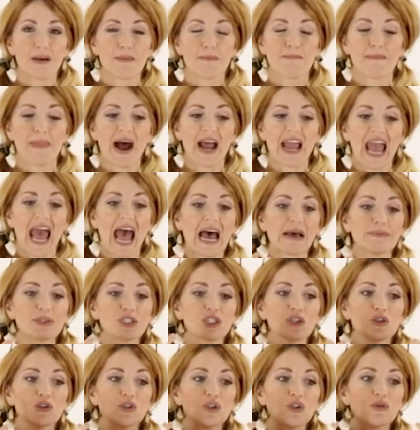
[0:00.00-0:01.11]
my
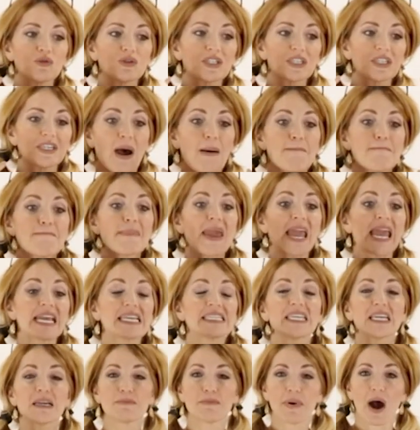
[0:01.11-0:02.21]
absolute
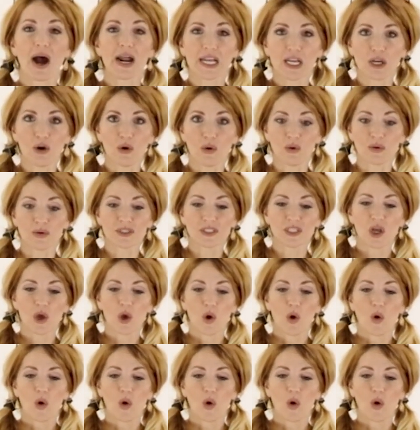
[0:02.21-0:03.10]
amazing body goals,